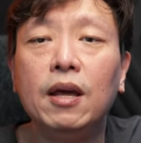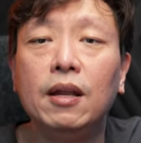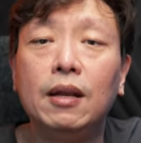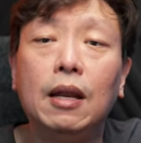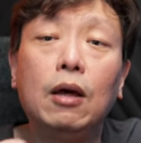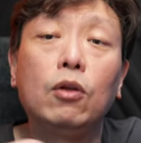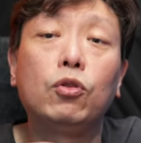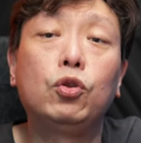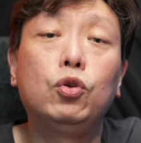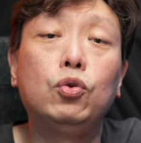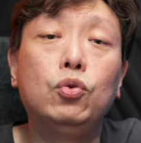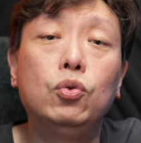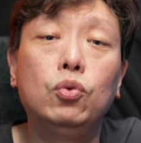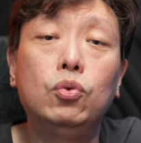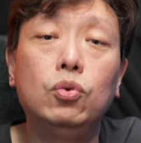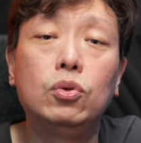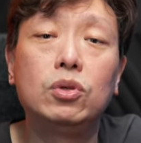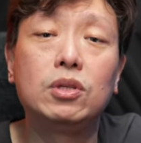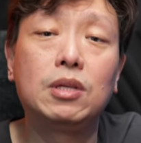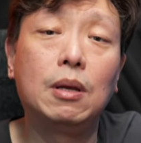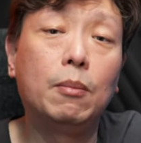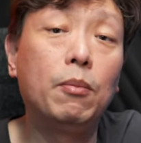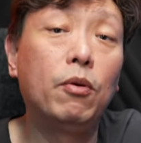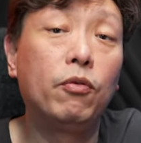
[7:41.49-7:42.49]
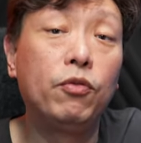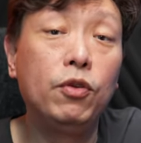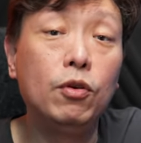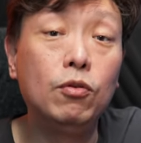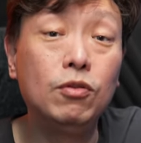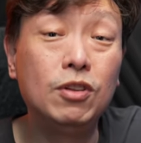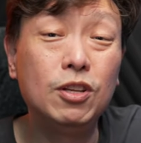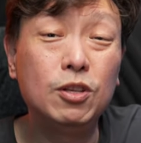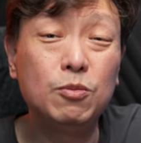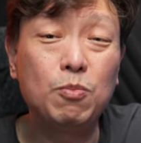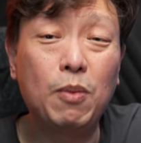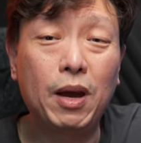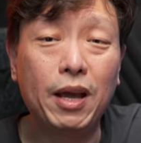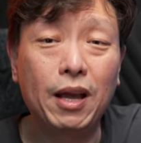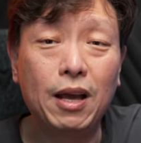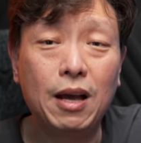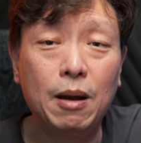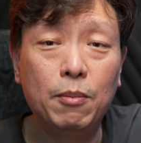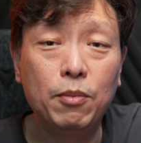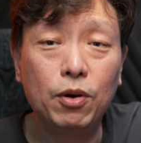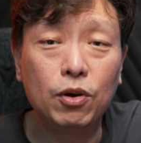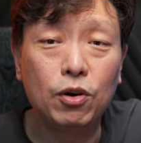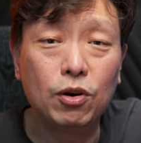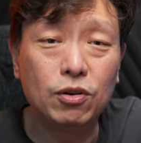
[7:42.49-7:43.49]
Now, to some of you, this might
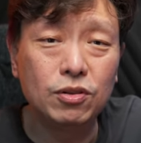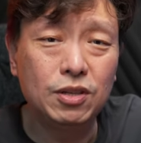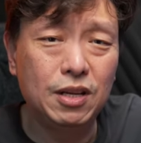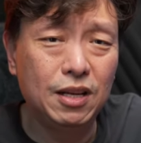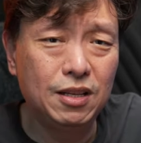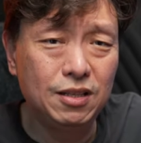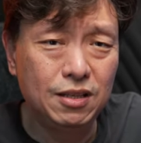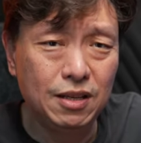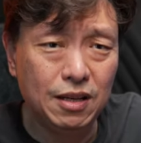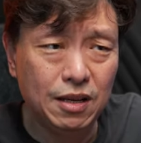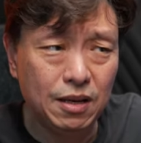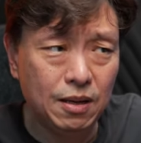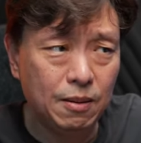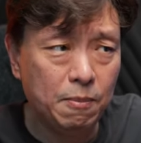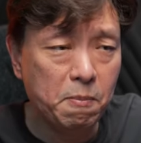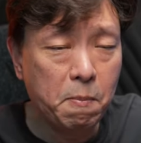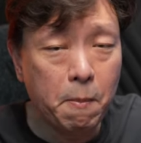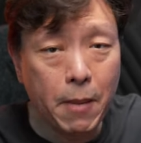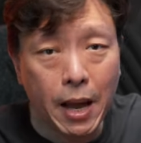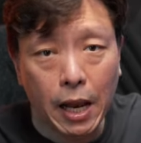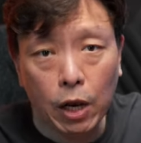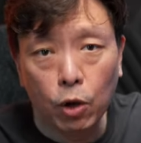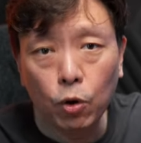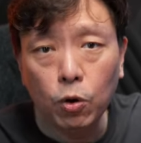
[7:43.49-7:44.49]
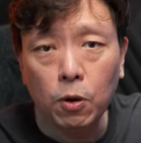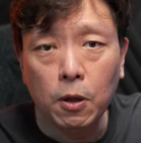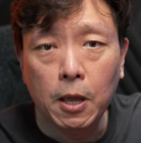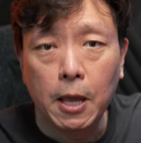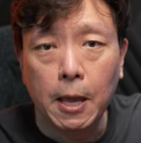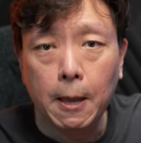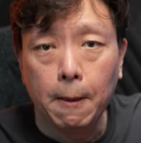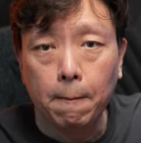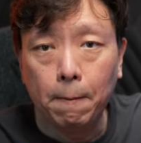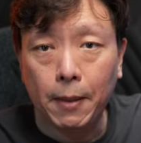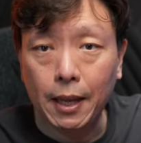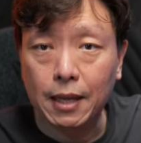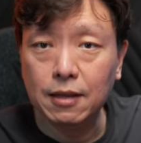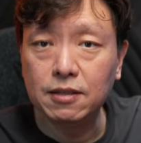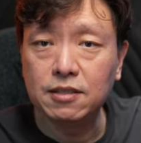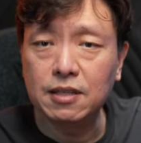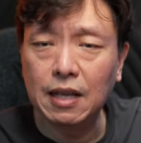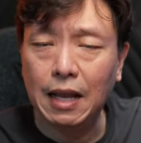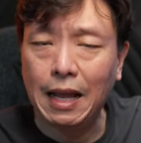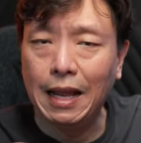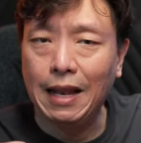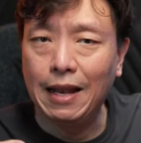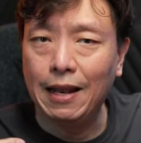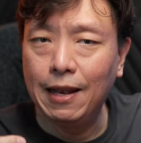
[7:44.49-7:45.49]
come across as uh, mellow because
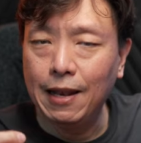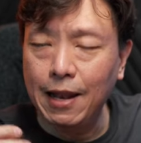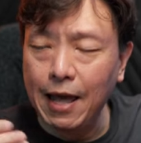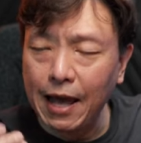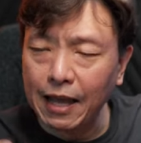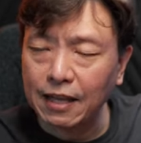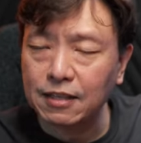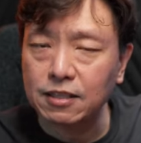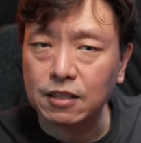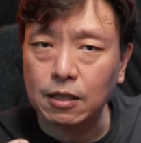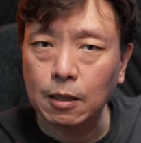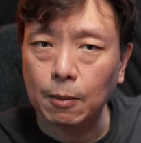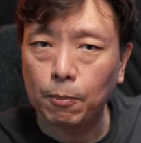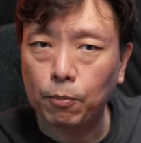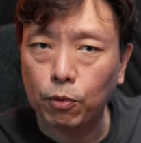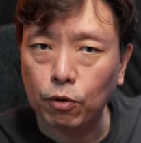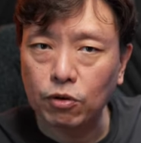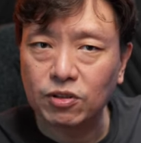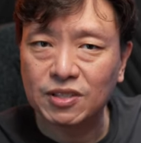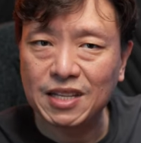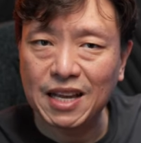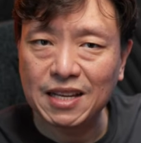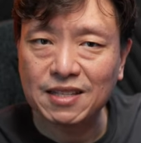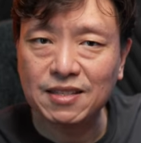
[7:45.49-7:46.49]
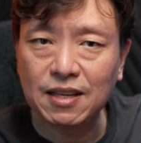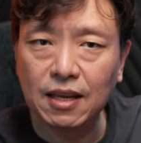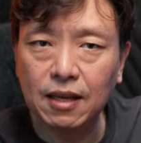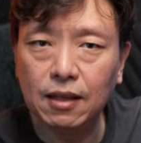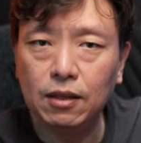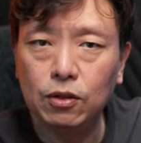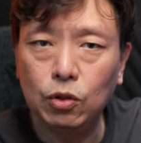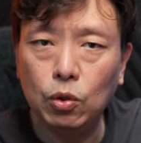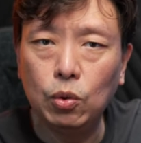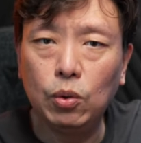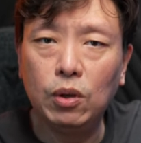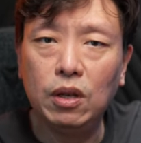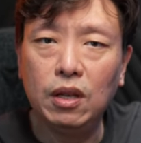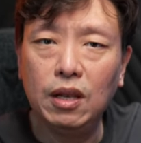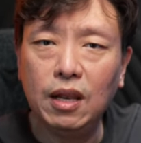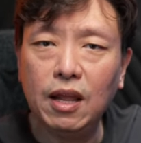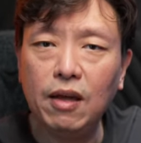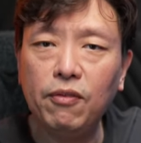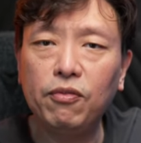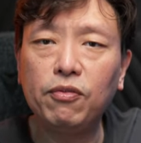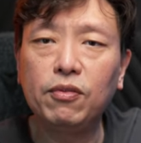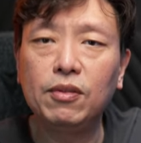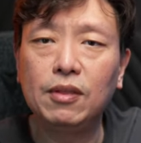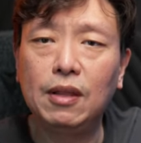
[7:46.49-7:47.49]
it lacks the processing to
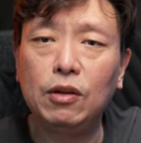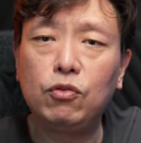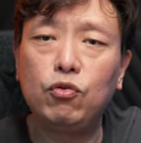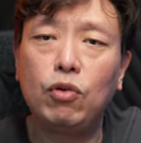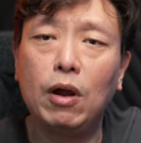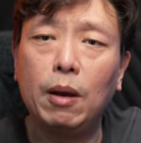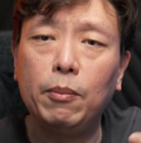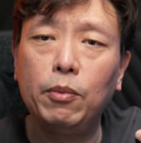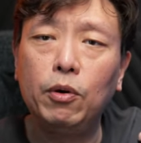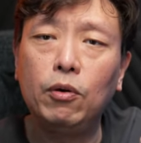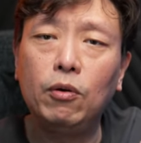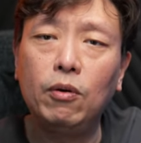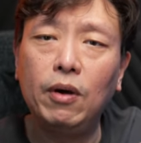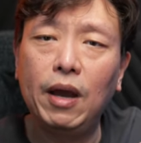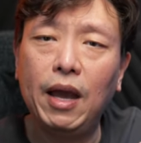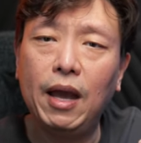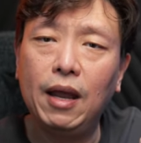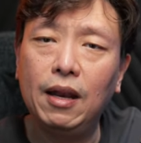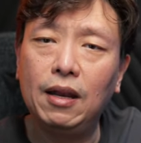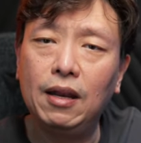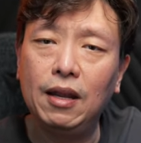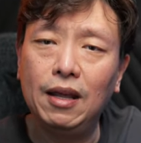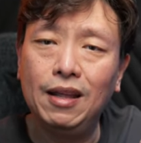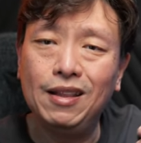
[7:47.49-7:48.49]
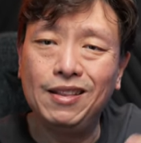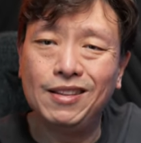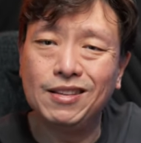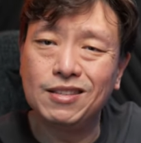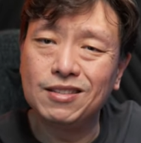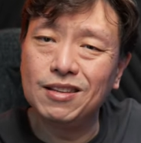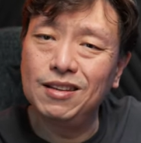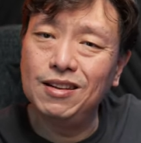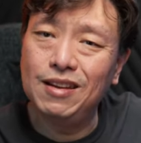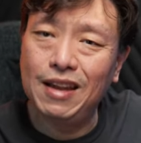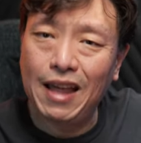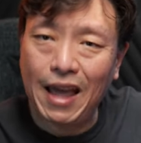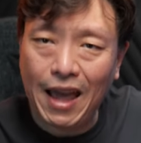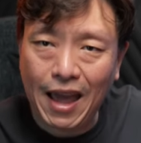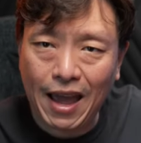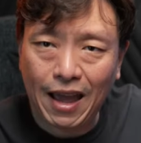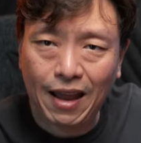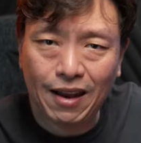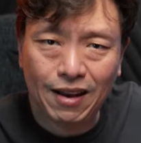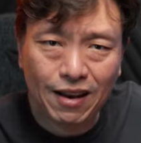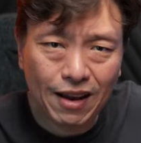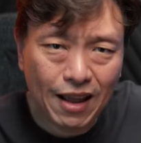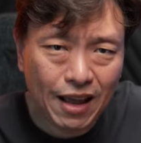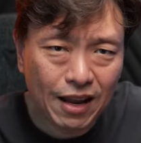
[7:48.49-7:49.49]
lift the treble, and it doesn't
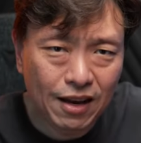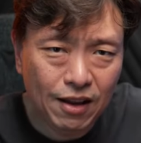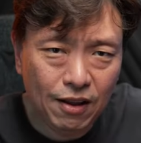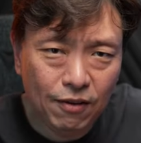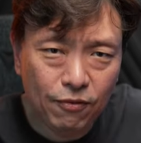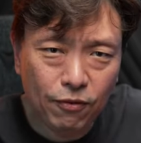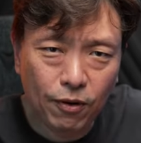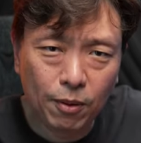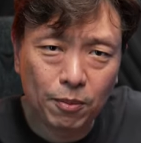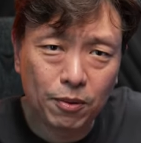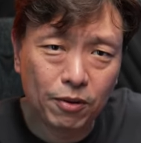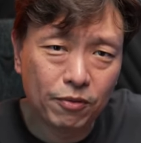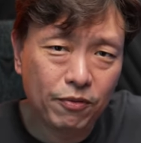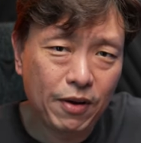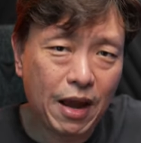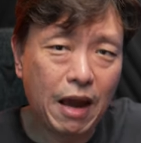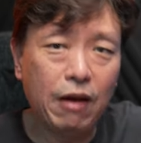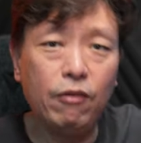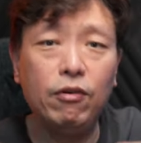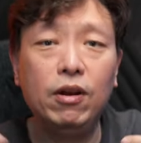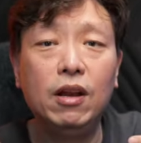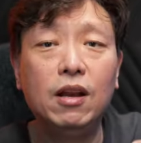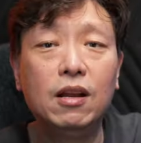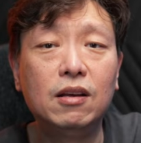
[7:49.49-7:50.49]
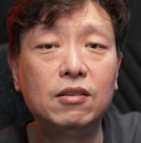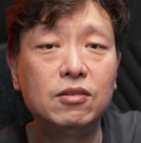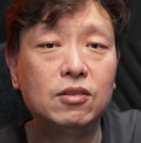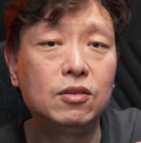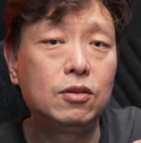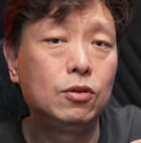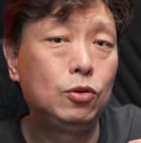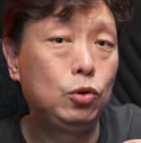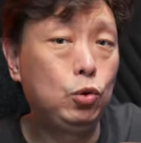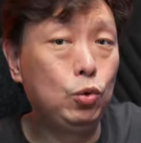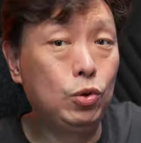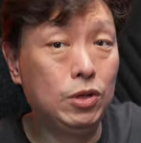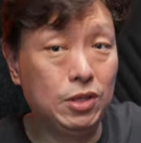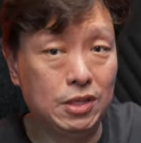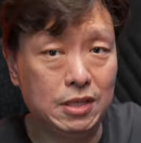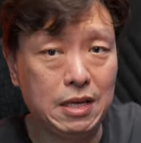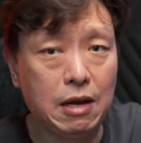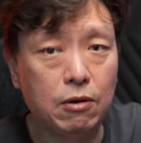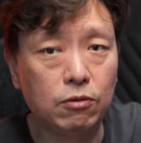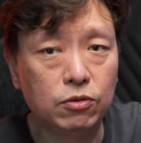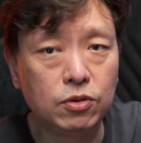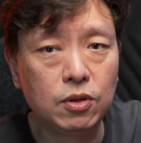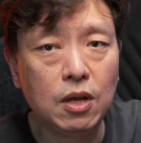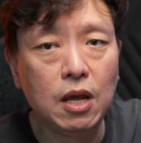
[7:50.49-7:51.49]
add any form of airiness to the
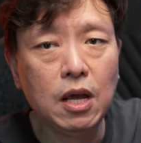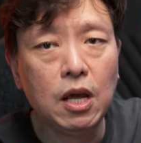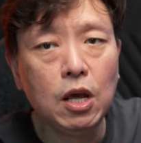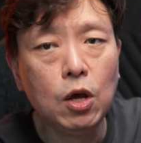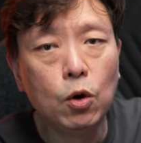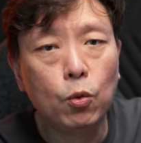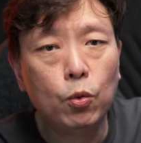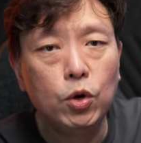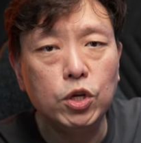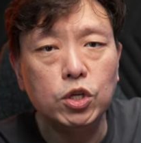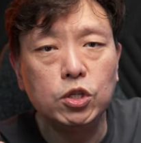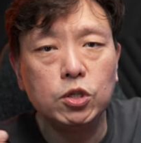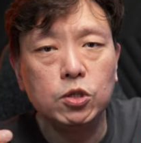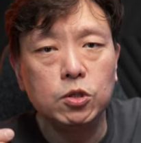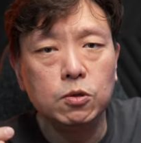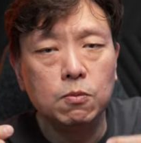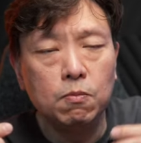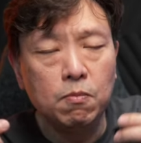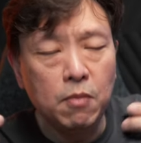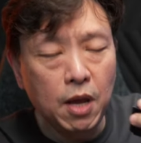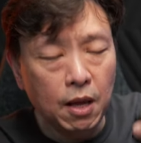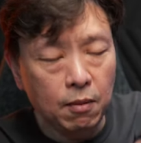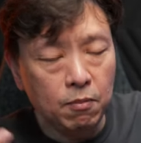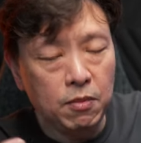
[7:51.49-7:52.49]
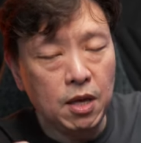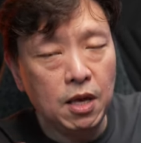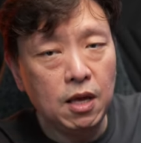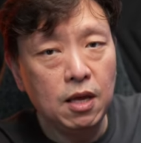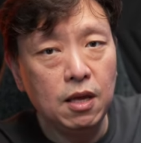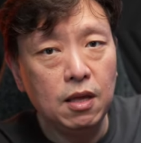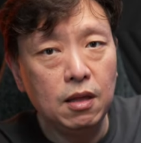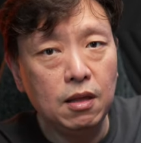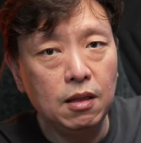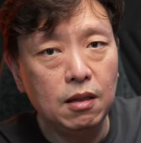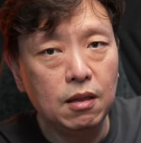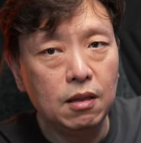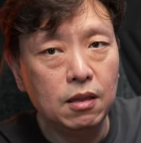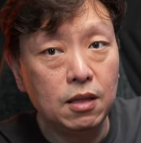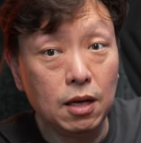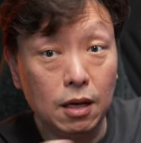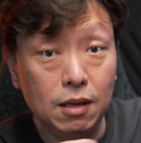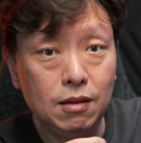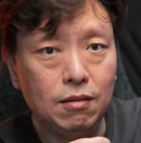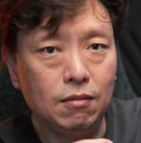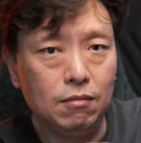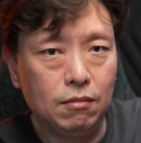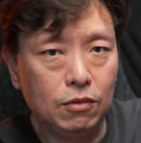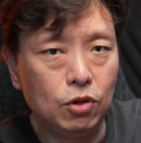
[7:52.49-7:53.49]
sounds, which make me
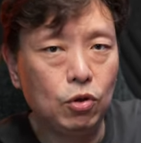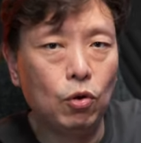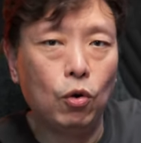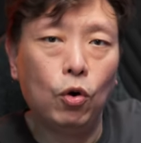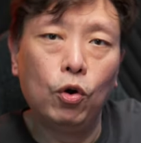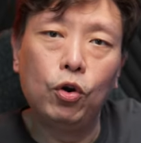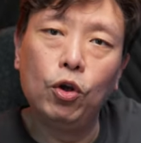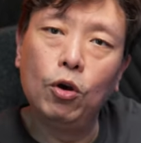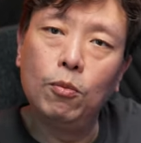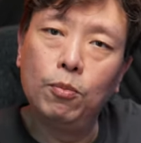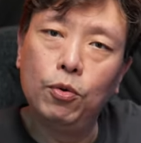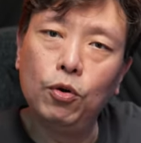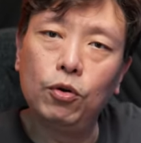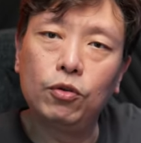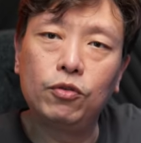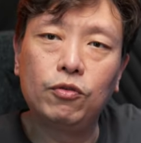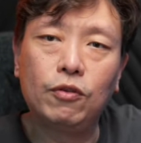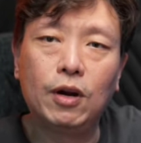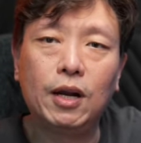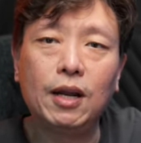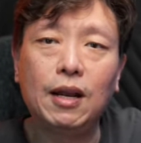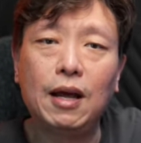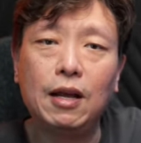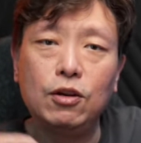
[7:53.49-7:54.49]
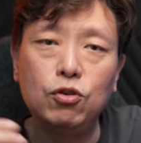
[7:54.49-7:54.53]
turn to audiobooks, right?